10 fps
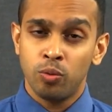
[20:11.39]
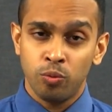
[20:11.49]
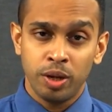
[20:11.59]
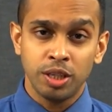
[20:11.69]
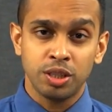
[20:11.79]

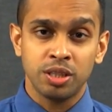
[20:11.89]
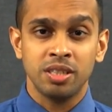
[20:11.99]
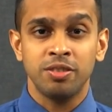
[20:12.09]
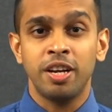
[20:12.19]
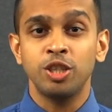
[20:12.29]
which
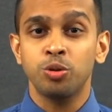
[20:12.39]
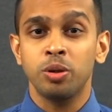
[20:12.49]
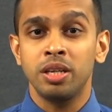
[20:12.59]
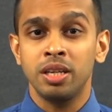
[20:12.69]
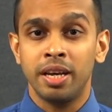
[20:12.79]

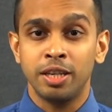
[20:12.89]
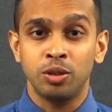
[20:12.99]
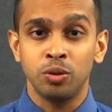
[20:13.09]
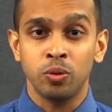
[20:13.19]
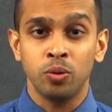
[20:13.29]
eventually led
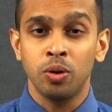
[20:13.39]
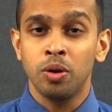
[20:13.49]
to